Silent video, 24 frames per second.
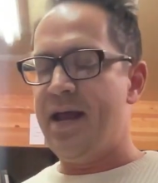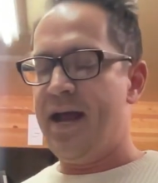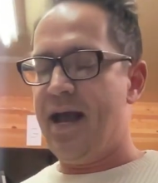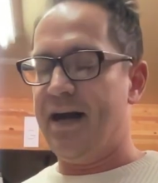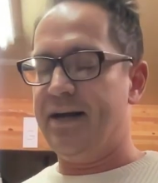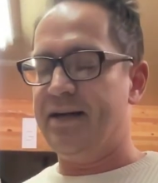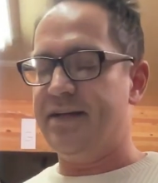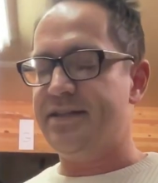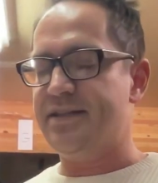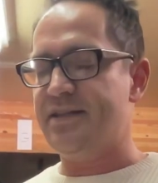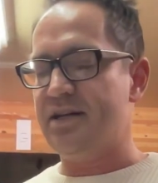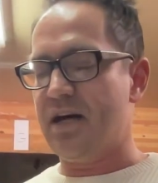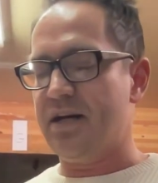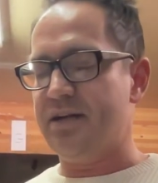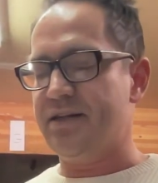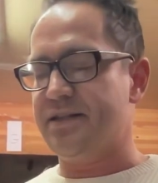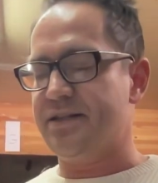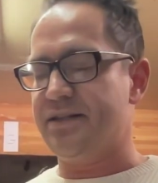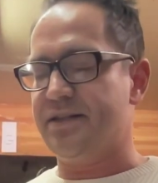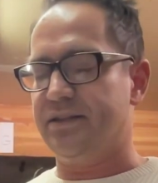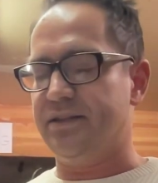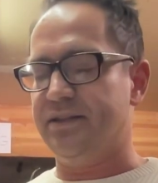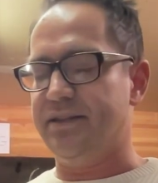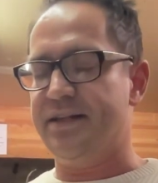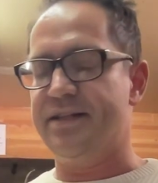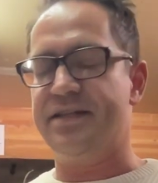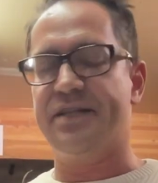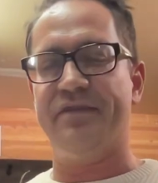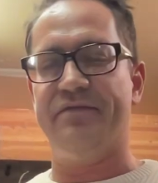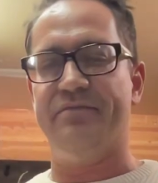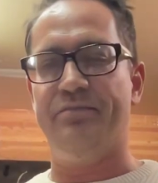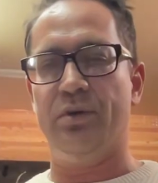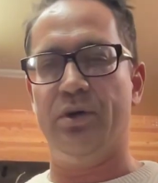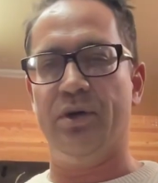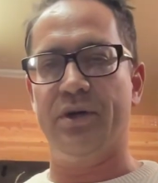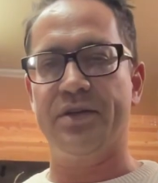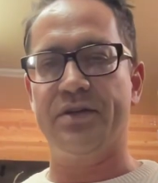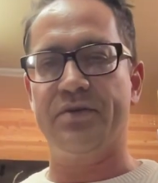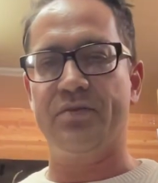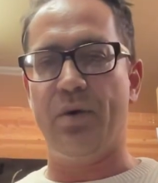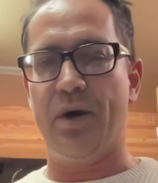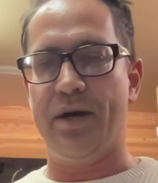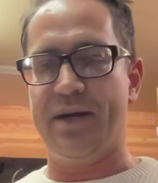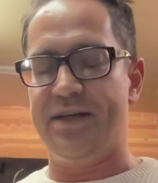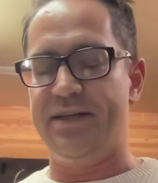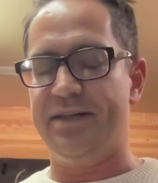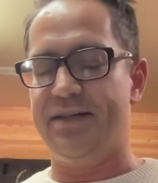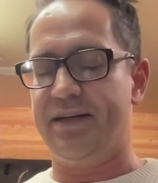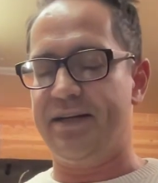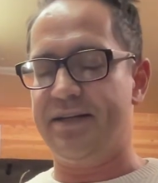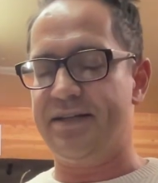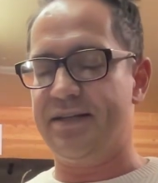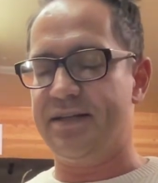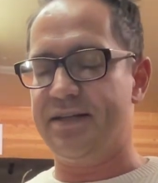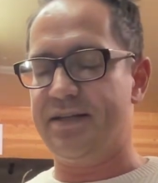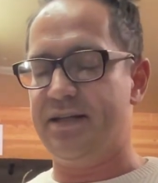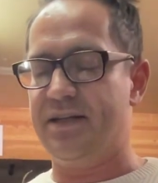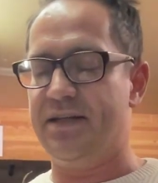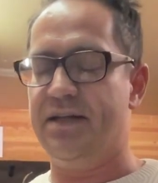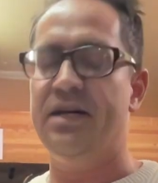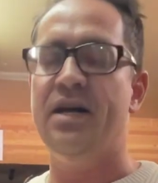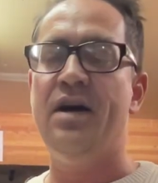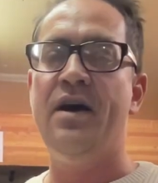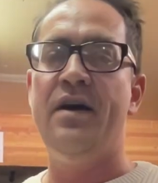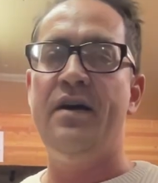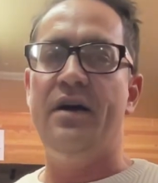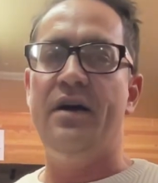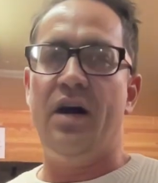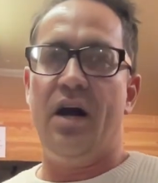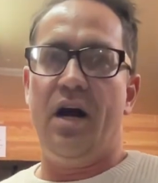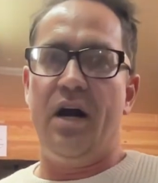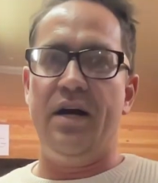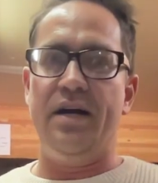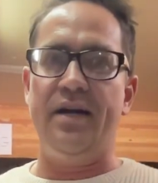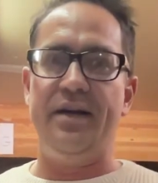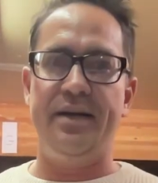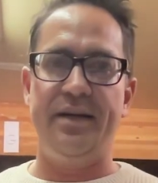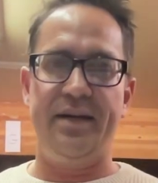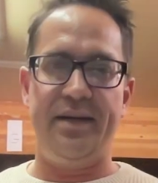and it's not just a list of books what he does is he uh,